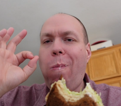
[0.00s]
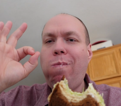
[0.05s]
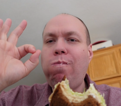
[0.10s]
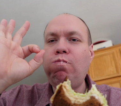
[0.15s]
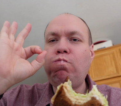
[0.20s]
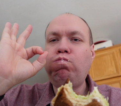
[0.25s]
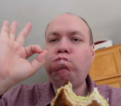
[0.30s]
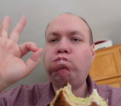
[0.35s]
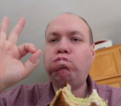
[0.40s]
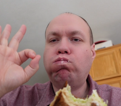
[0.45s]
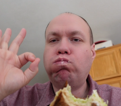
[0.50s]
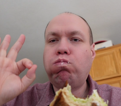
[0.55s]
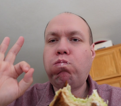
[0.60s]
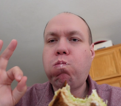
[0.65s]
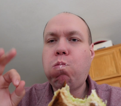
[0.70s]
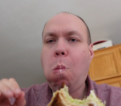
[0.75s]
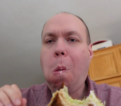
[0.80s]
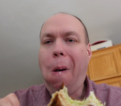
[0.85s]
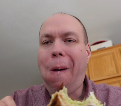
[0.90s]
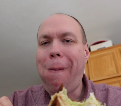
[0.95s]

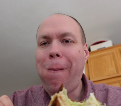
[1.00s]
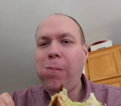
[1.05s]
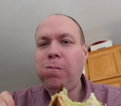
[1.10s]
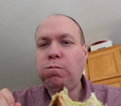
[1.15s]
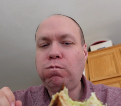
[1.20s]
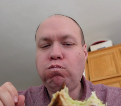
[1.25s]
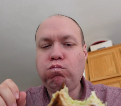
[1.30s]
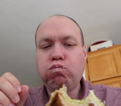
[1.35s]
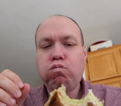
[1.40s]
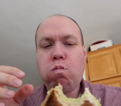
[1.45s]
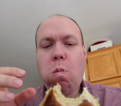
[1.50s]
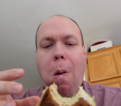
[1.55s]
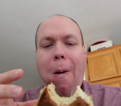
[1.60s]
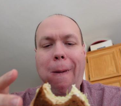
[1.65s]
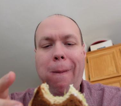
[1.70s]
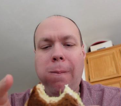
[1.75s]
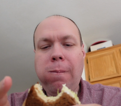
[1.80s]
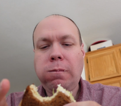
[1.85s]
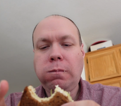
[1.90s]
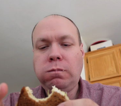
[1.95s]

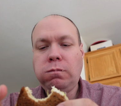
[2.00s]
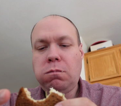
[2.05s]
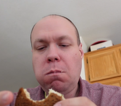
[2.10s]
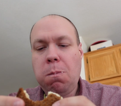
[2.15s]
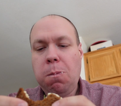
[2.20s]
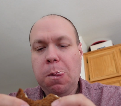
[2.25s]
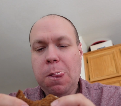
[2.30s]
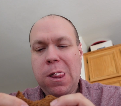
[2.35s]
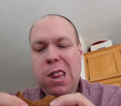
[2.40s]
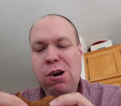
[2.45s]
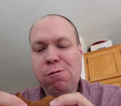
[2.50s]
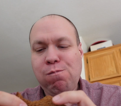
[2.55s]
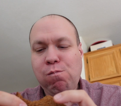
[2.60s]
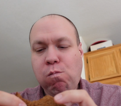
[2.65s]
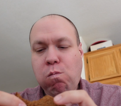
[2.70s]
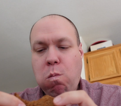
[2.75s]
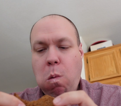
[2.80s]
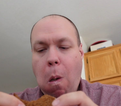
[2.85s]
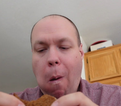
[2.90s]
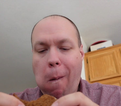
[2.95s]

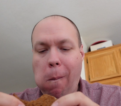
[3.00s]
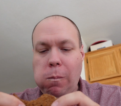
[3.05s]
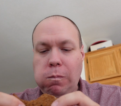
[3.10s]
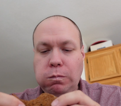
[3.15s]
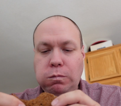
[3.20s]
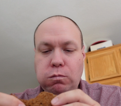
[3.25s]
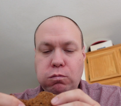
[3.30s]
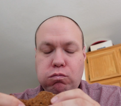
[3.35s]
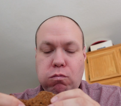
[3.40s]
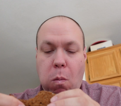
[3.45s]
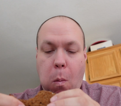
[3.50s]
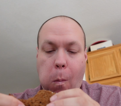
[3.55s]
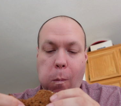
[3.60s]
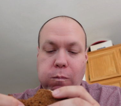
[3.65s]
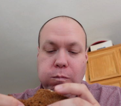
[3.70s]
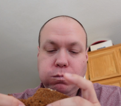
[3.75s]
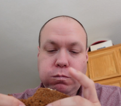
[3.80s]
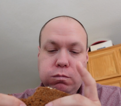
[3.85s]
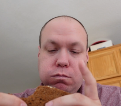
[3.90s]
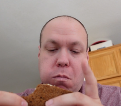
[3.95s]

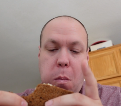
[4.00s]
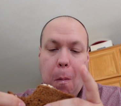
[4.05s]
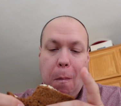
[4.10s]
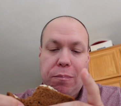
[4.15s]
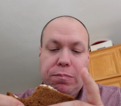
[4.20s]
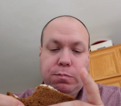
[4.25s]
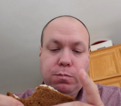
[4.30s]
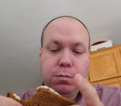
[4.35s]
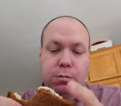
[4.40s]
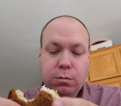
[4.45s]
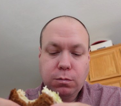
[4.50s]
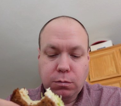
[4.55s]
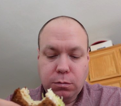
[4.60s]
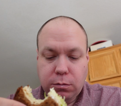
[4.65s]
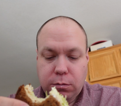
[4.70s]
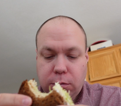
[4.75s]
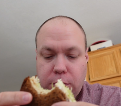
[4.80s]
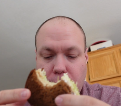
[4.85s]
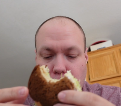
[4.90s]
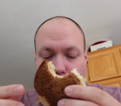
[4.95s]

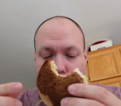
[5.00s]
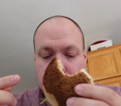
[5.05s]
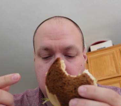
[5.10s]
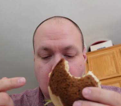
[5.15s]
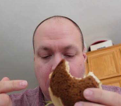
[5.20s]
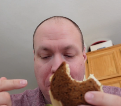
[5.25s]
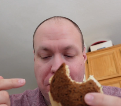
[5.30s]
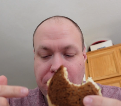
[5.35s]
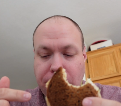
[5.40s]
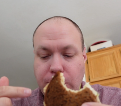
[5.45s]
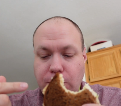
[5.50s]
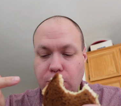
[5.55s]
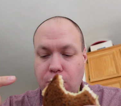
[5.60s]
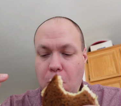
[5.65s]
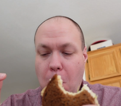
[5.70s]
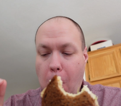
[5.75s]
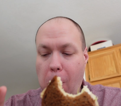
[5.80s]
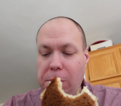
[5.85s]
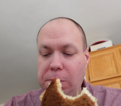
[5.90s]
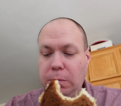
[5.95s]

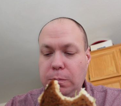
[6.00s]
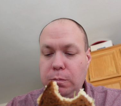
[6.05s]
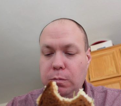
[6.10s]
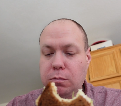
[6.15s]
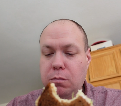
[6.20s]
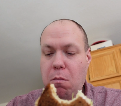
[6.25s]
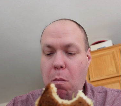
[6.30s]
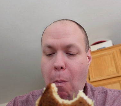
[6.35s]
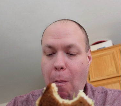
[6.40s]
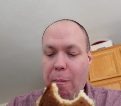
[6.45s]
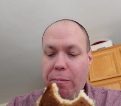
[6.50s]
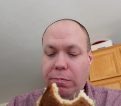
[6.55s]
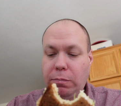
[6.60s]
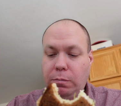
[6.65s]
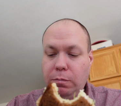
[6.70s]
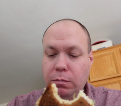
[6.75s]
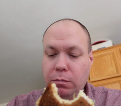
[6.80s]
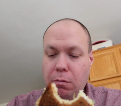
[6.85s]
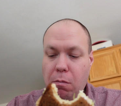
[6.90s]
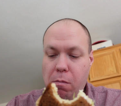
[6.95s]

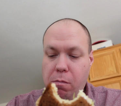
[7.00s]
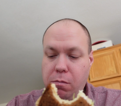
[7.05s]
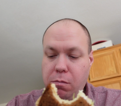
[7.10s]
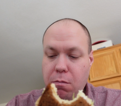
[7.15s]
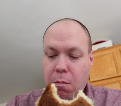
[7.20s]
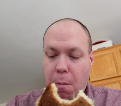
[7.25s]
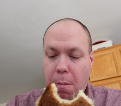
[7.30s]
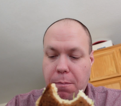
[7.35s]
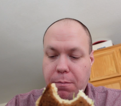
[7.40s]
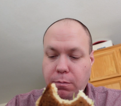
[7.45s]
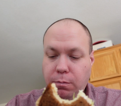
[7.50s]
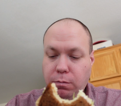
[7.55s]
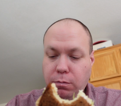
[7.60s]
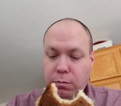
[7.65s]
(silence)